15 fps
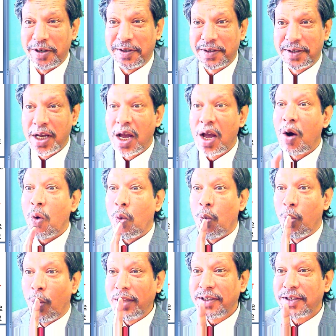words,
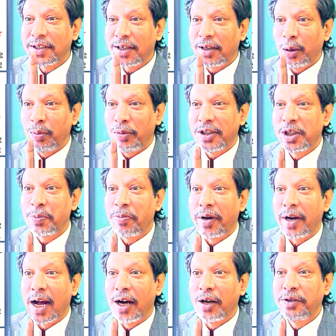one syllable
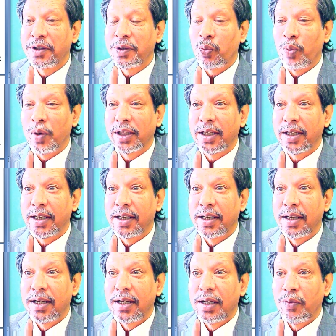is pronounced with an